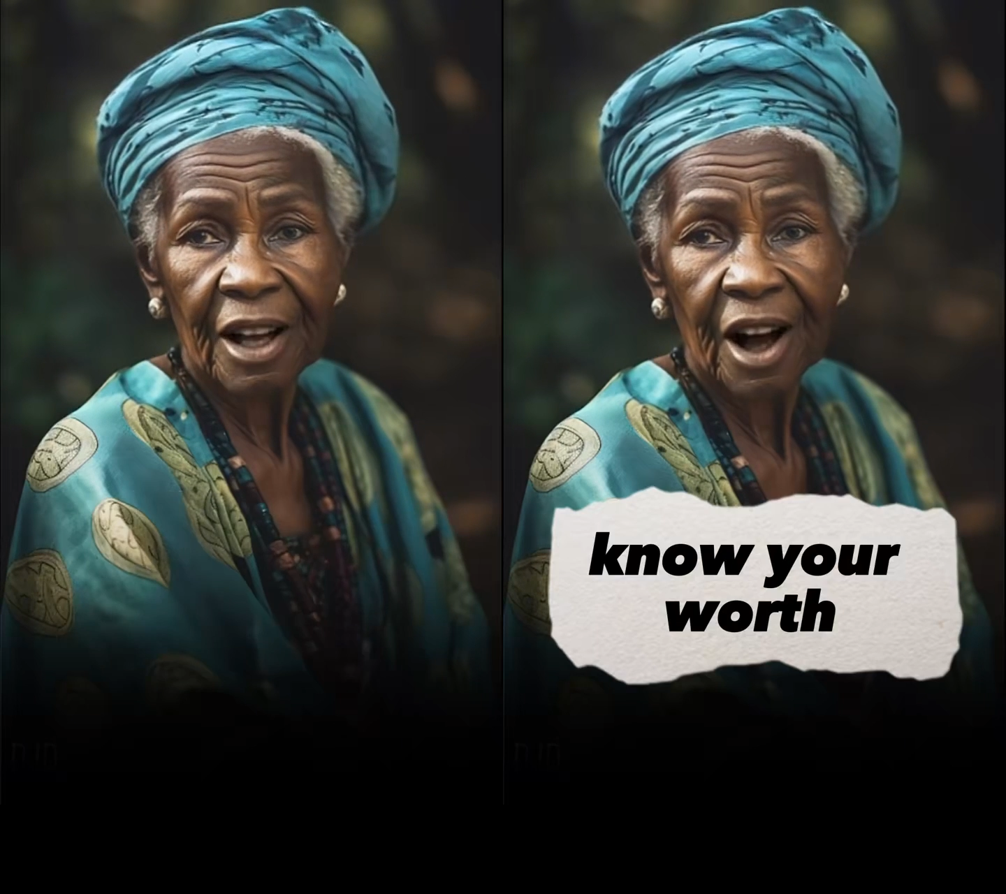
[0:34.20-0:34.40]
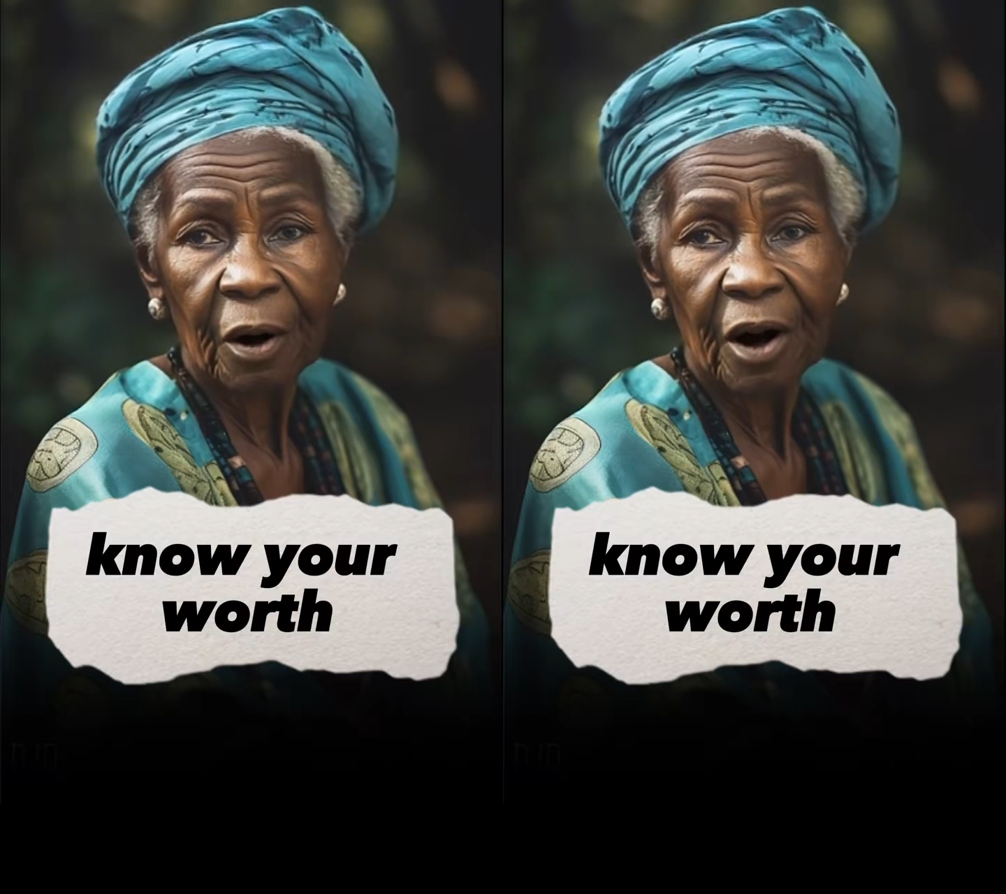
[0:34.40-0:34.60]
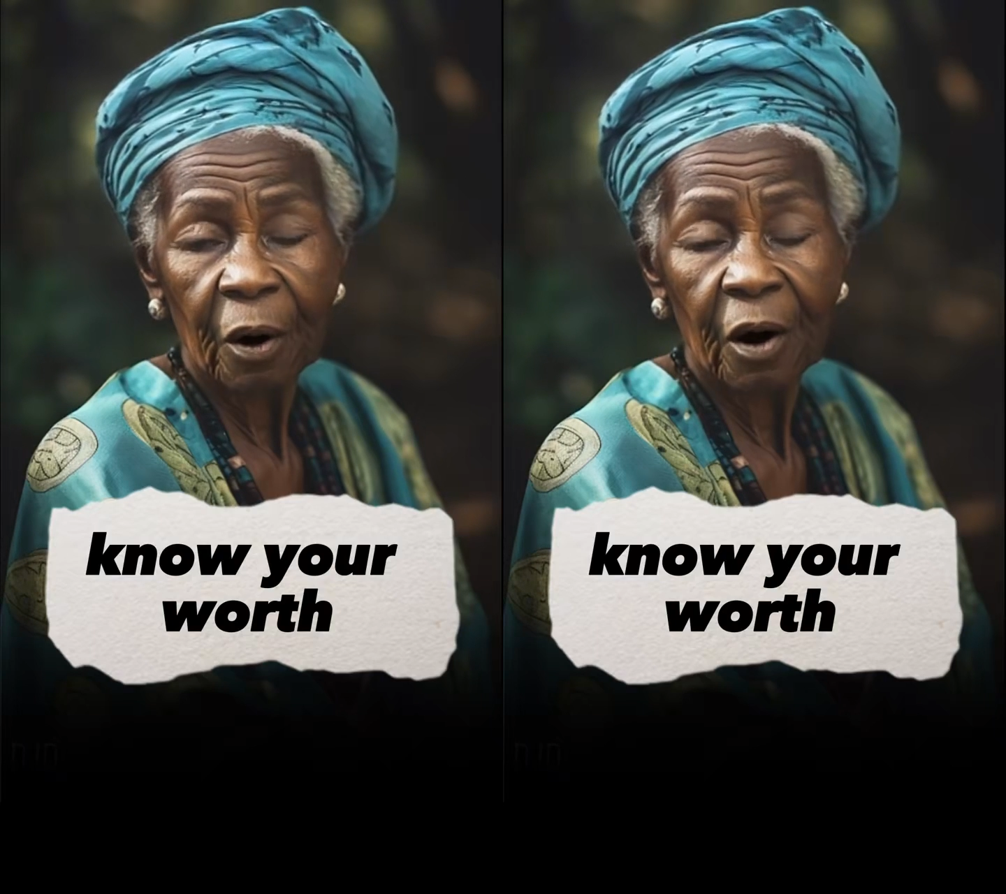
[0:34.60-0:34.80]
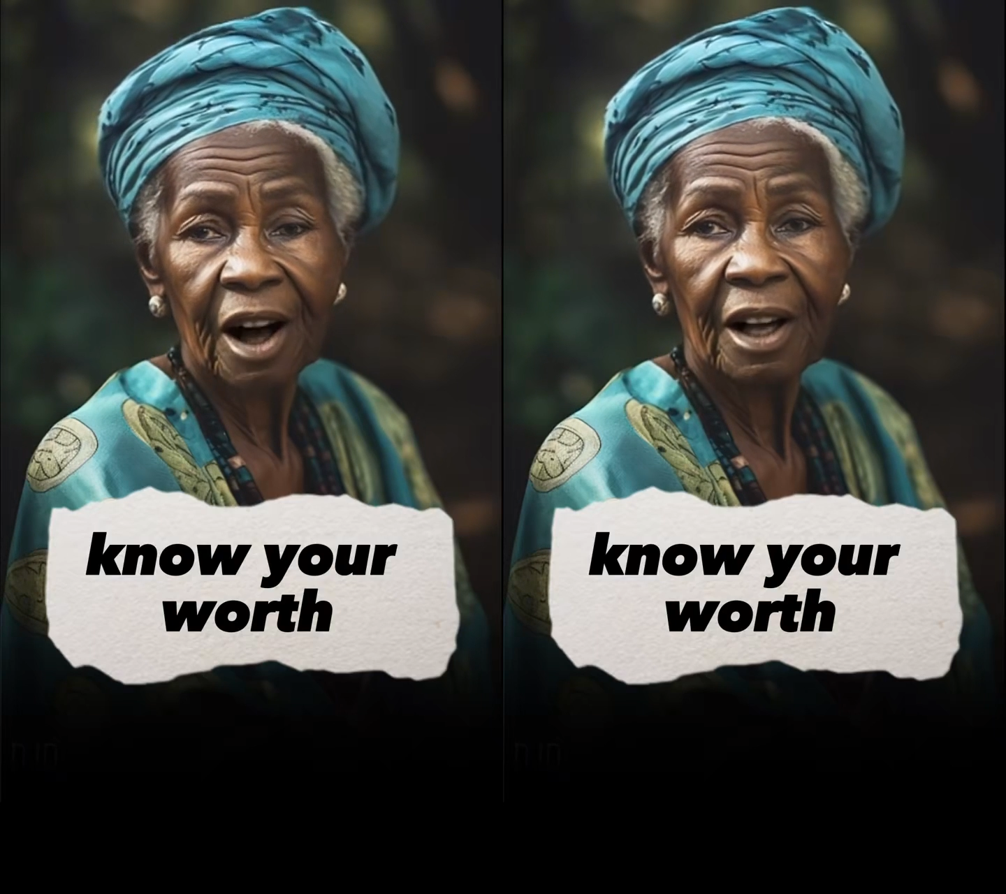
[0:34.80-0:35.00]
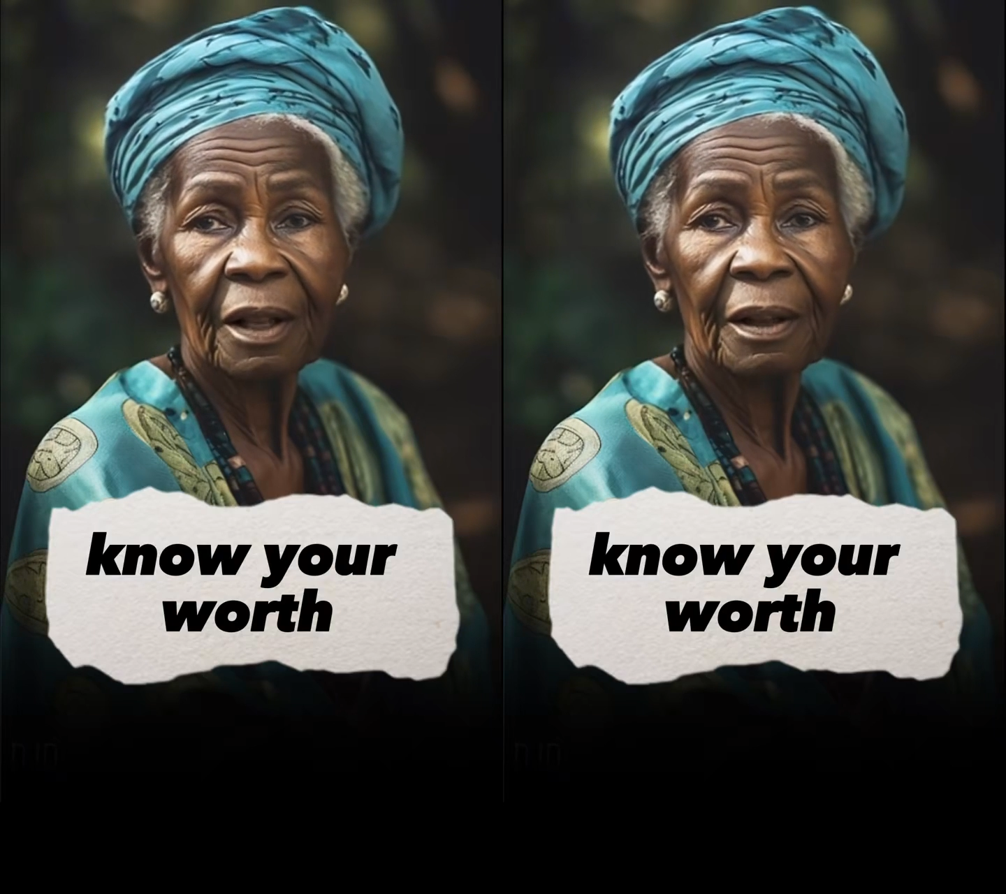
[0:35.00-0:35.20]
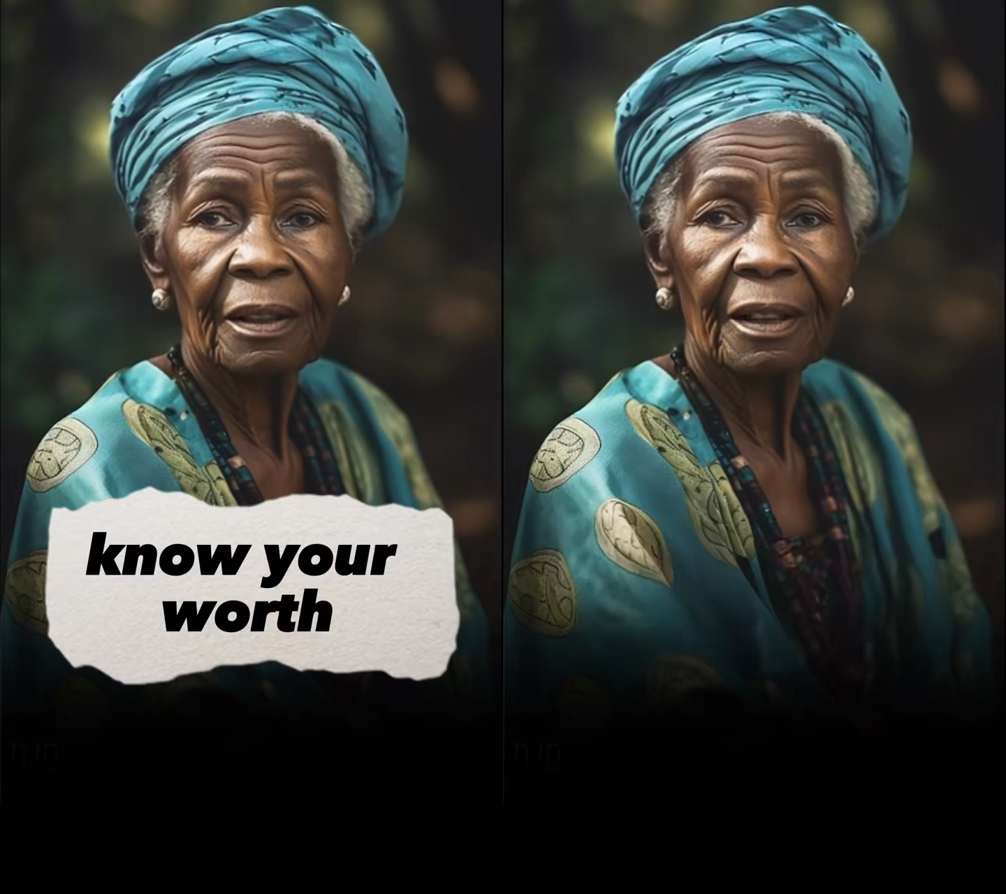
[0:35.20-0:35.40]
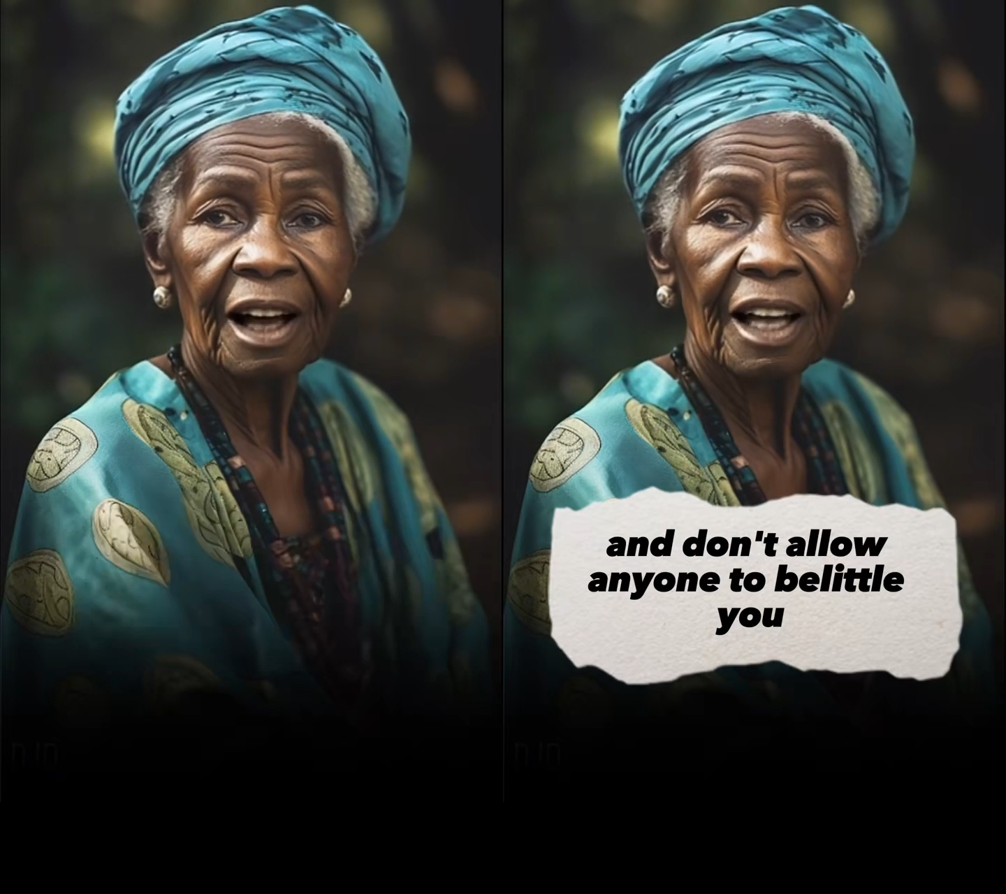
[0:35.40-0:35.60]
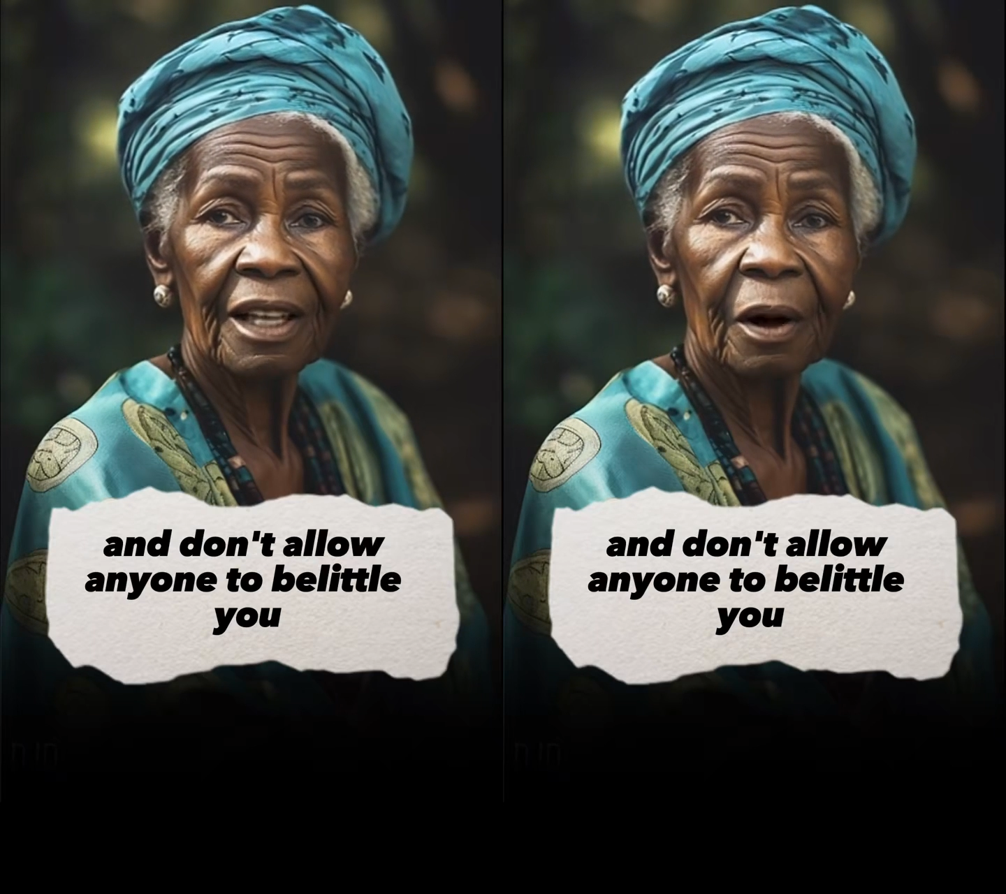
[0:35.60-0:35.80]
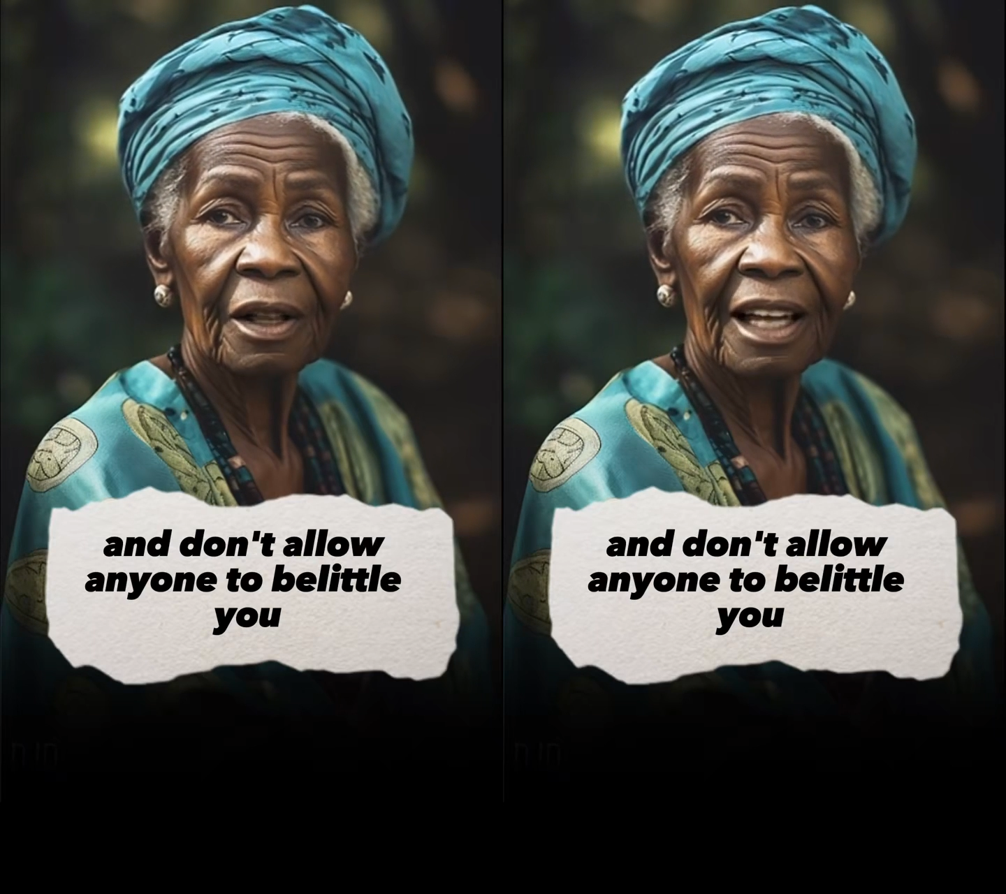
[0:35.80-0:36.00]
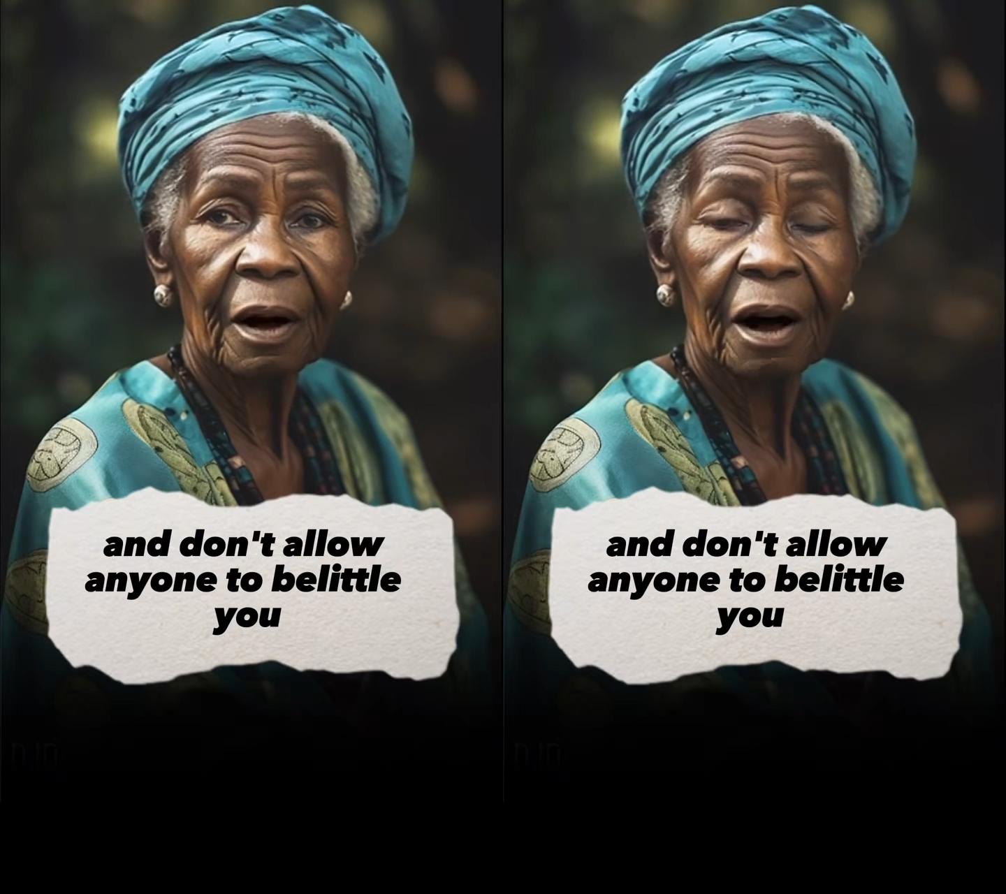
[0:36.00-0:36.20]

Know your worth, and don't allow